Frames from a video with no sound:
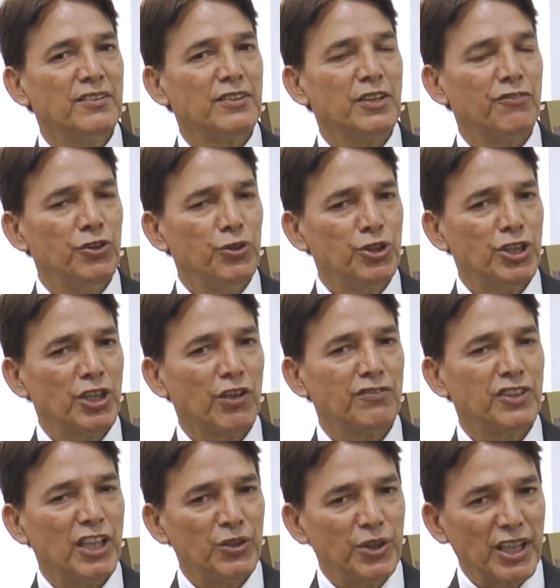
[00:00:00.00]
the future of
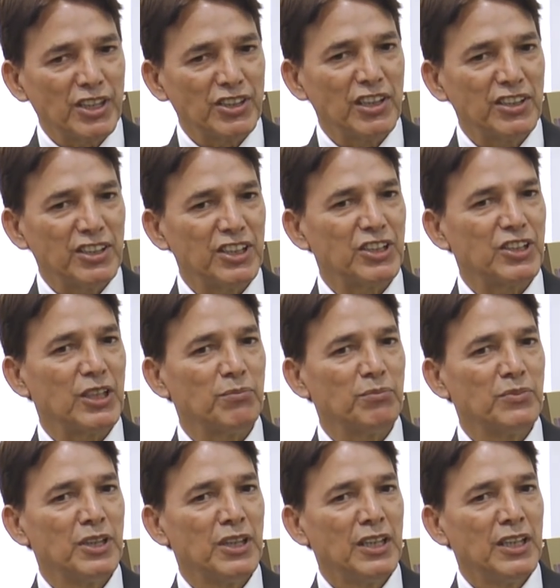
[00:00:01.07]
the educational system